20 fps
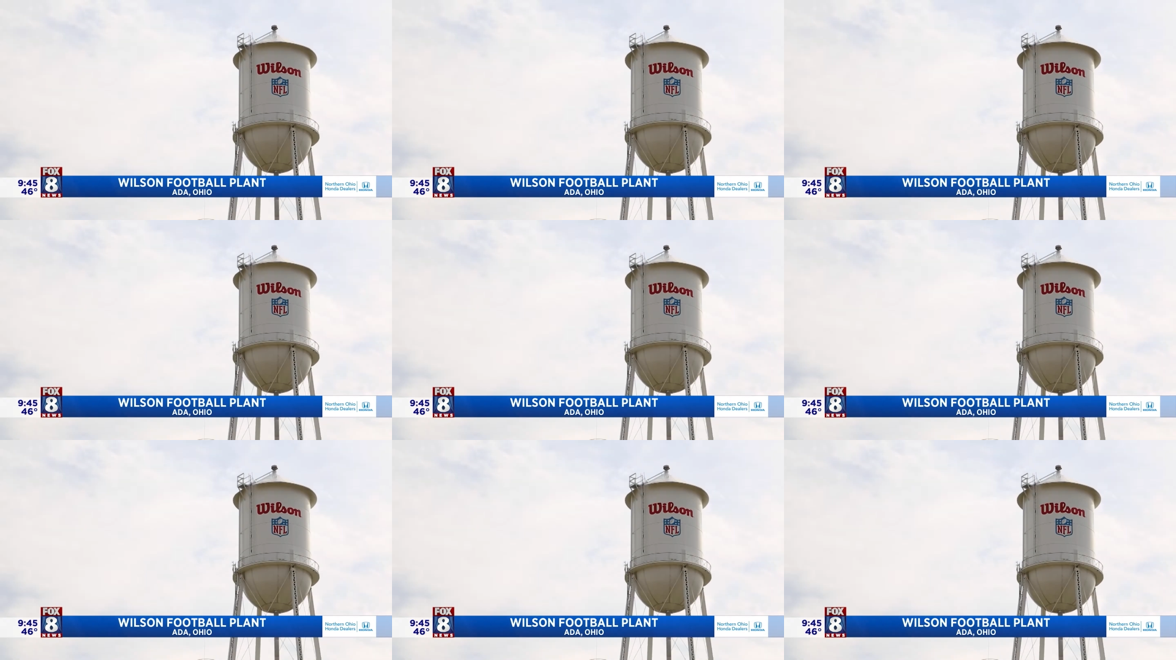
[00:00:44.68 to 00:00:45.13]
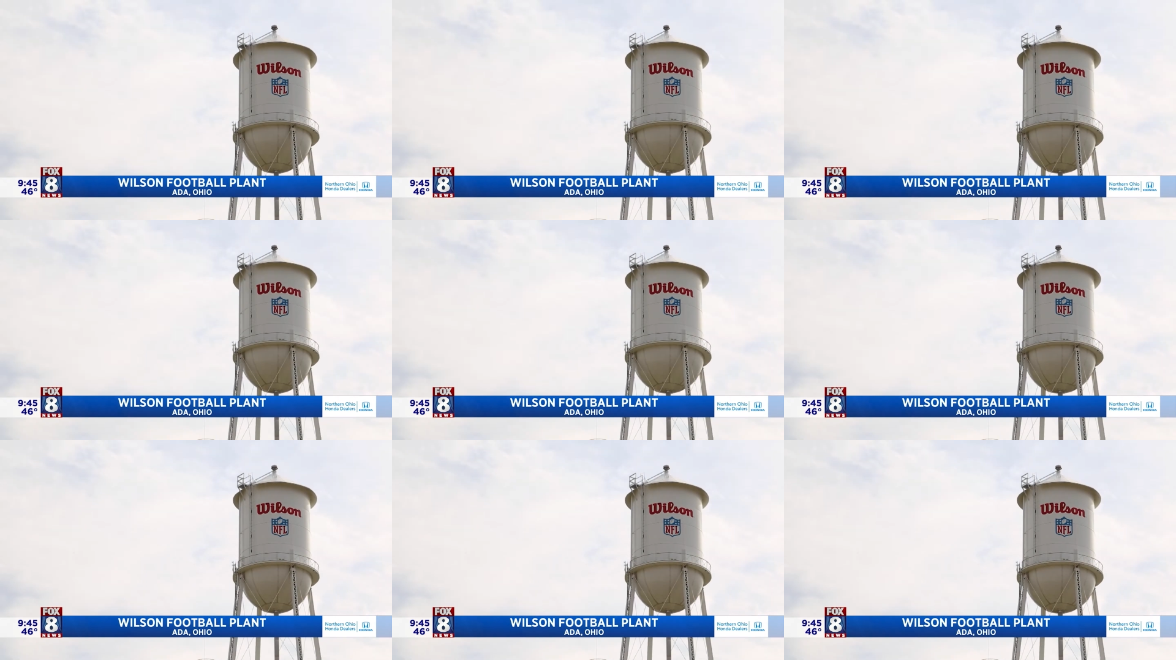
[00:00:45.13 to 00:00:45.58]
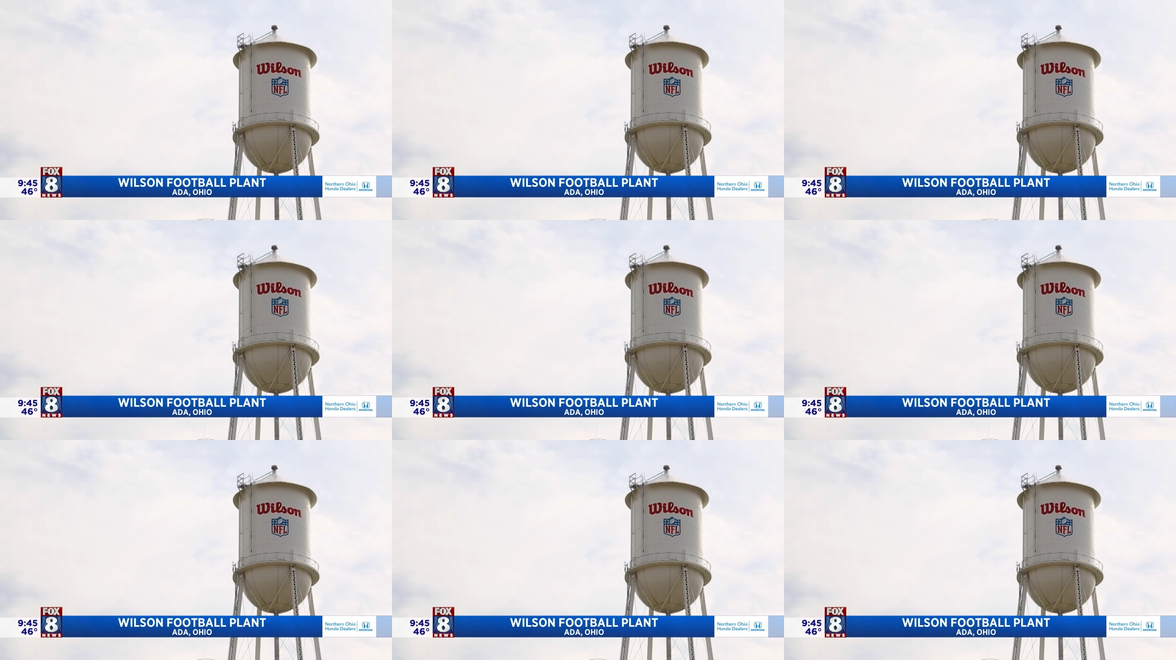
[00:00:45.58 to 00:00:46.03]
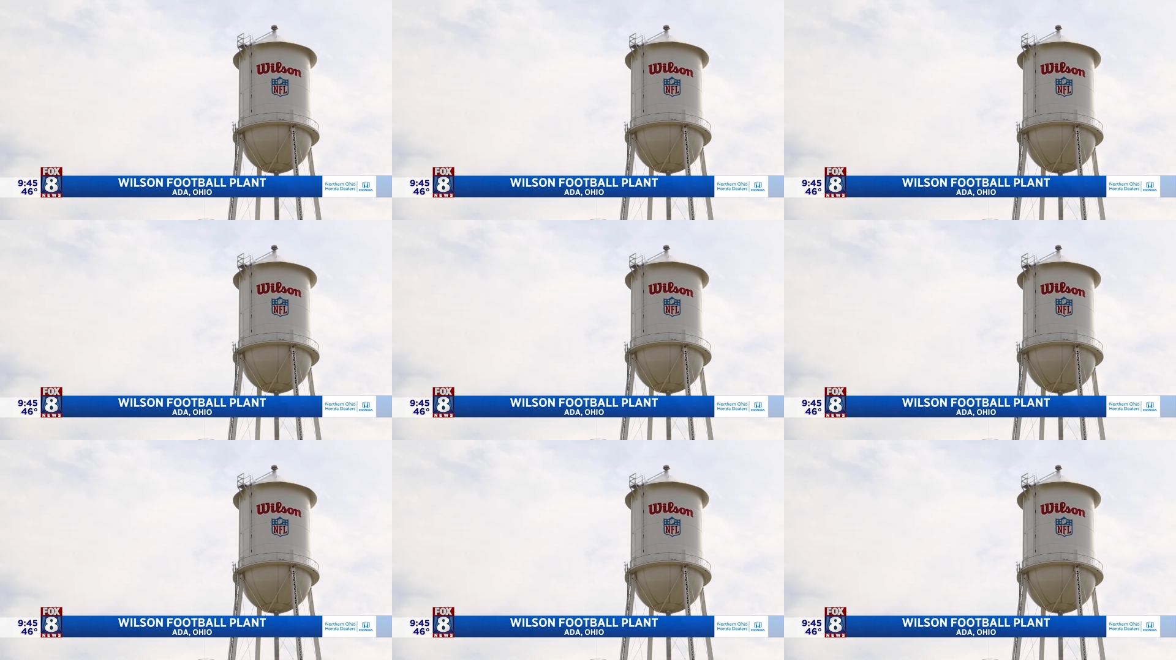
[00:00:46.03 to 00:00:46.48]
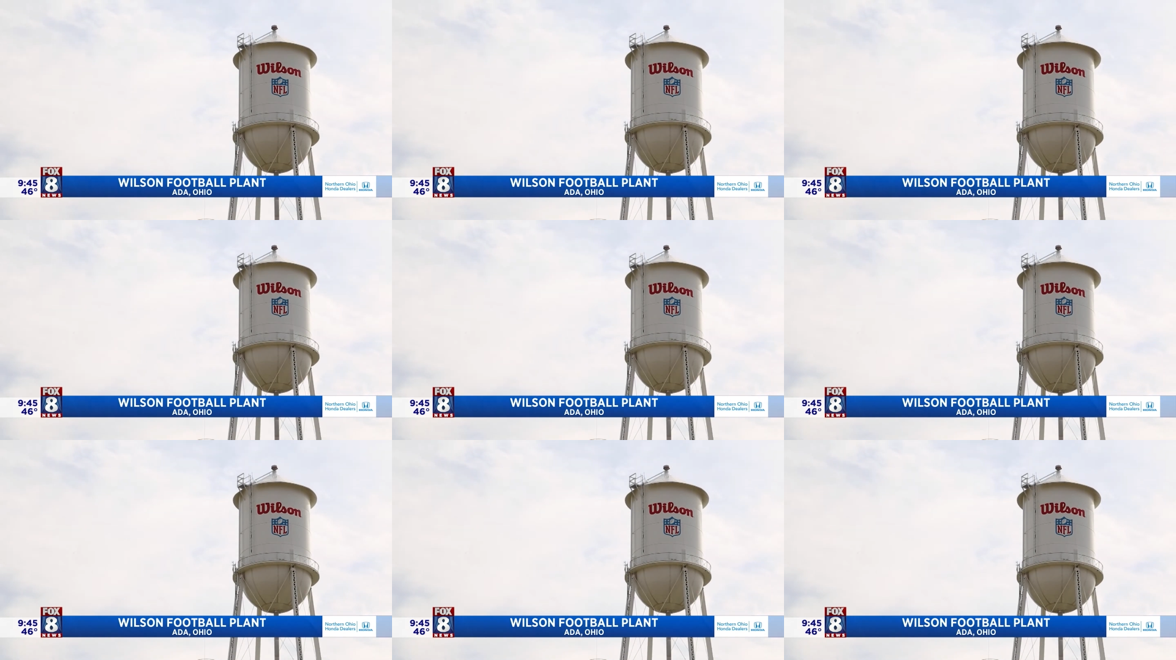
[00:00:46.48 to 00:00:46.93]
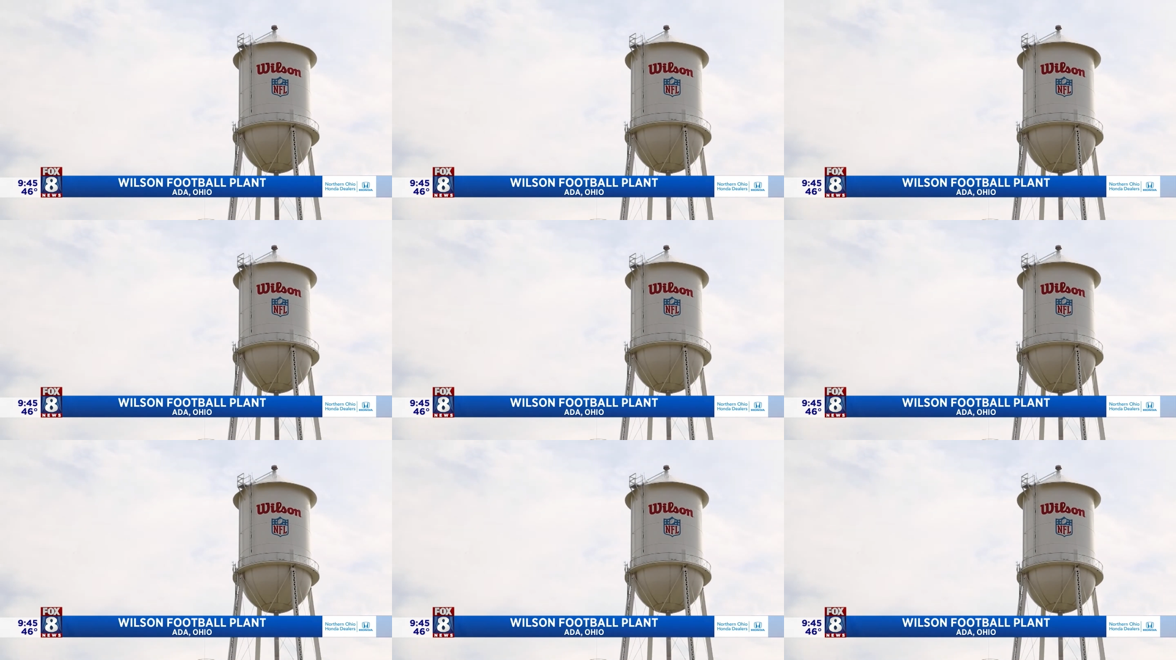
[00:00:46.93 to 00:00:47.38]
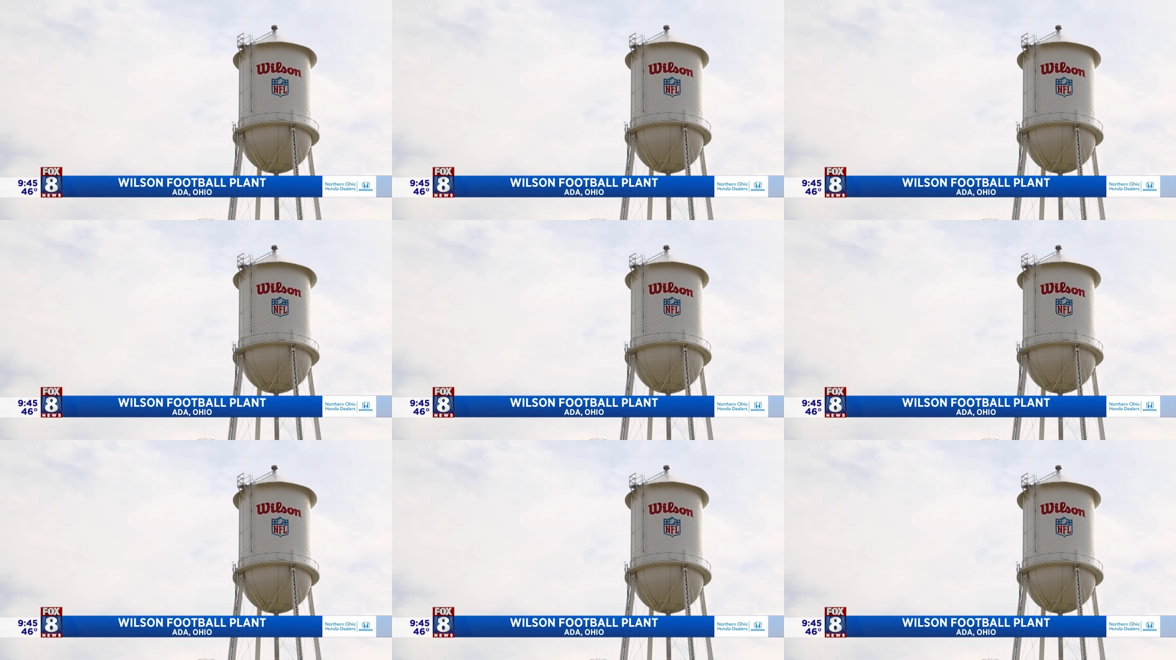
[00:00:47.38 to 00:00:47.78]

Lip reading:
[unreadable: no face in view]